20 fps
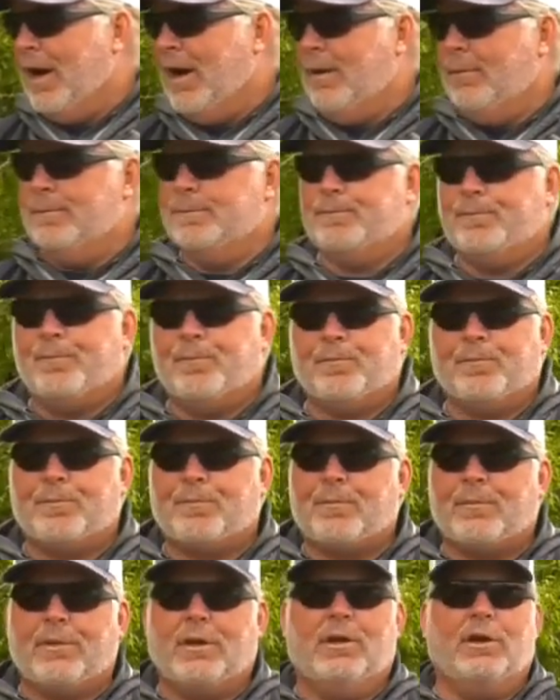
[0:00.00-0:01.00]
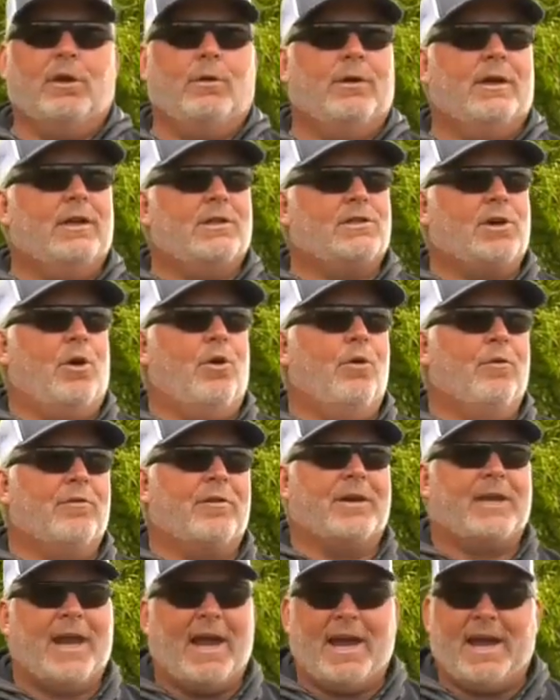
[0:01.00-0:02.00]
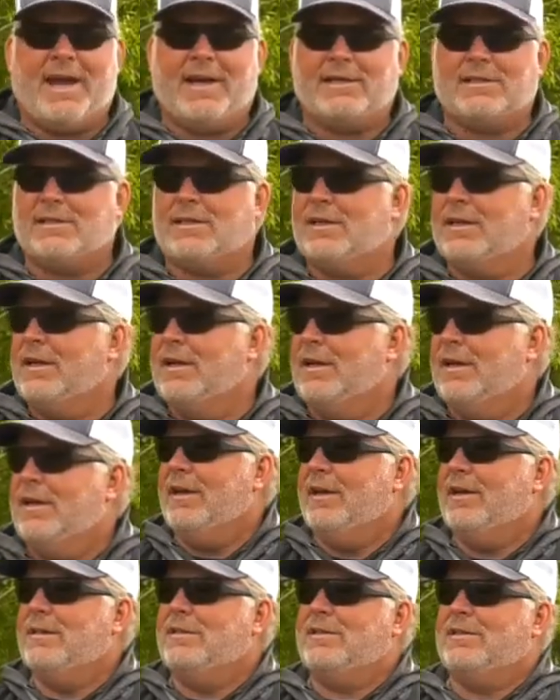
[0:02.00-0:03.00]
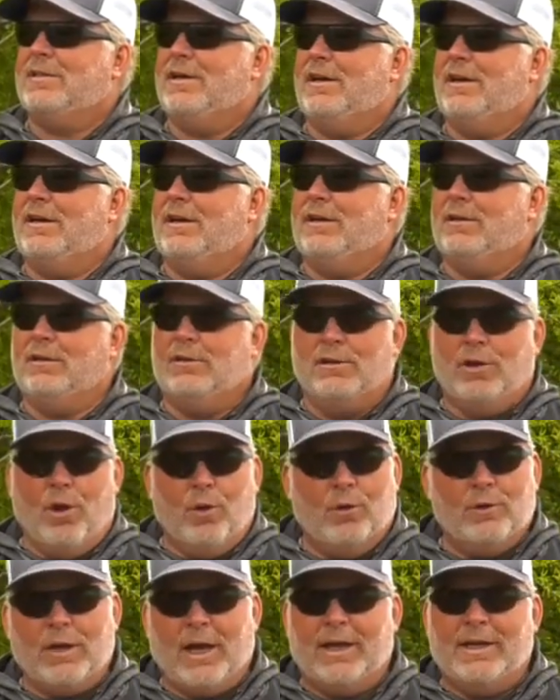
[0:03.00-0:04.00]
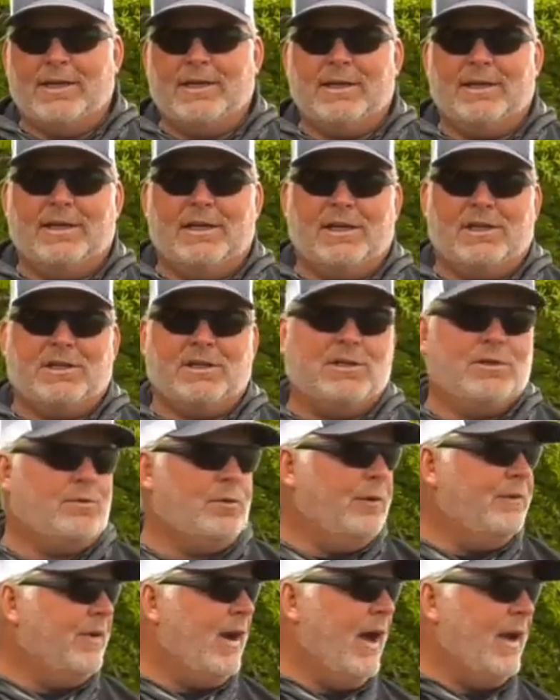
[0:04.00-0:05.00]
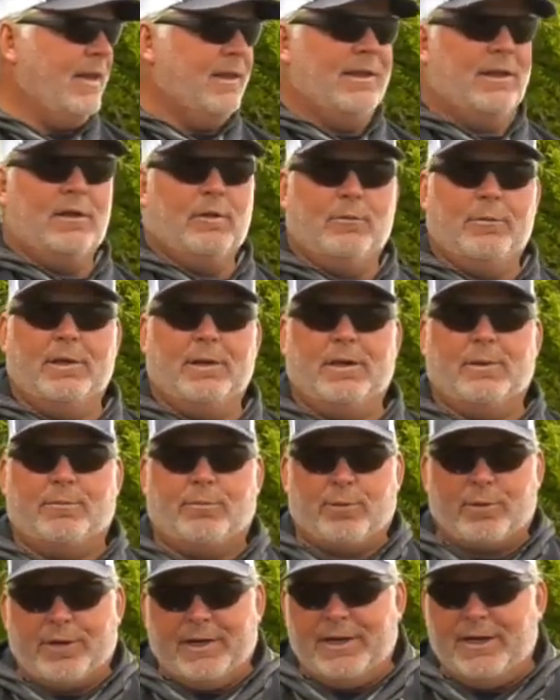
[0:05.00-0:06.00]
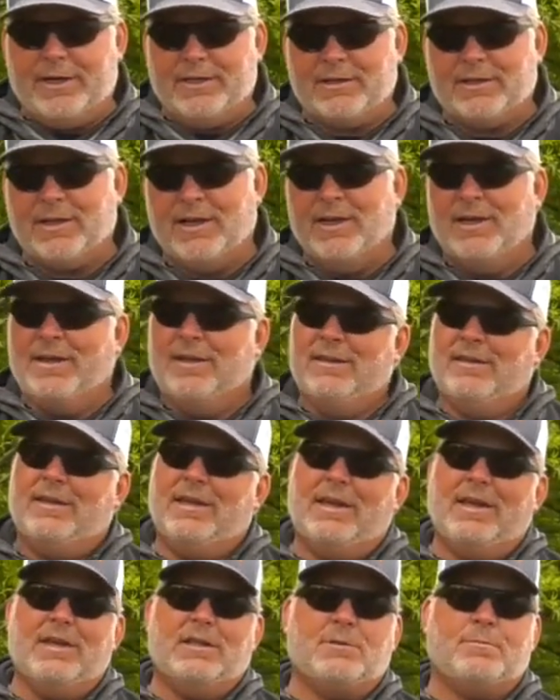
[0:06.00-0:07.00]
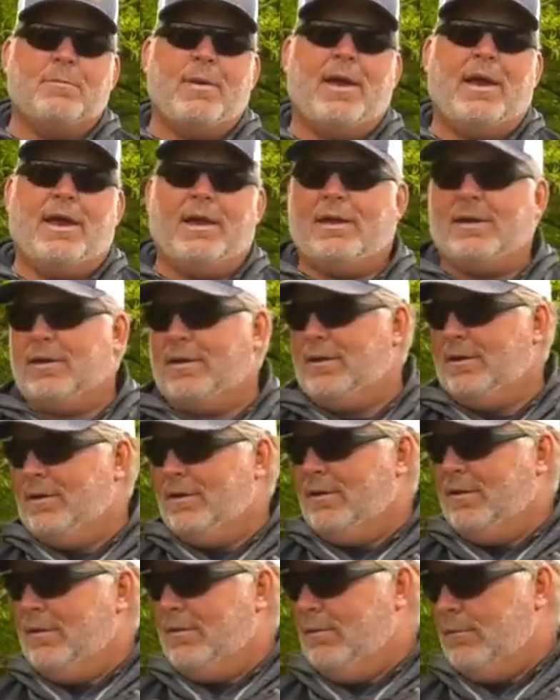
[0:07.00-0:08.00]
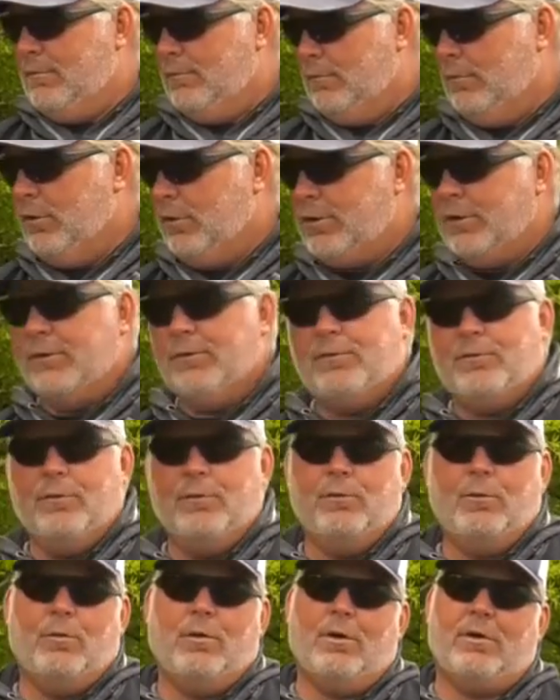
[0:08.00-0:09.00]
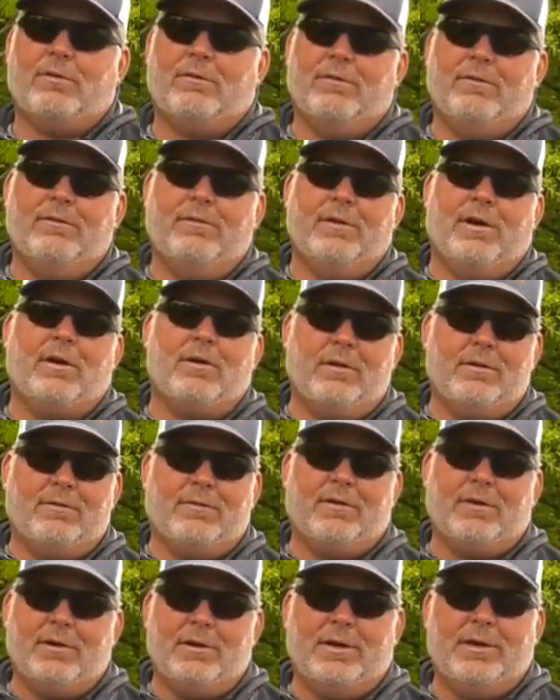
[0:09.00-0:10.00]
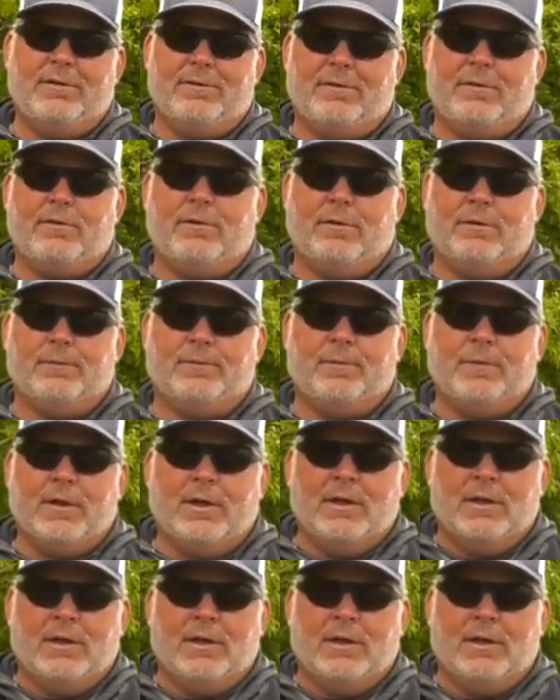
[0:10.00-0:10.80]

um, you know, it's overcast, it's uh, low light conditions, we've got a little bit of breeze. These make looking through the water very, very difficult.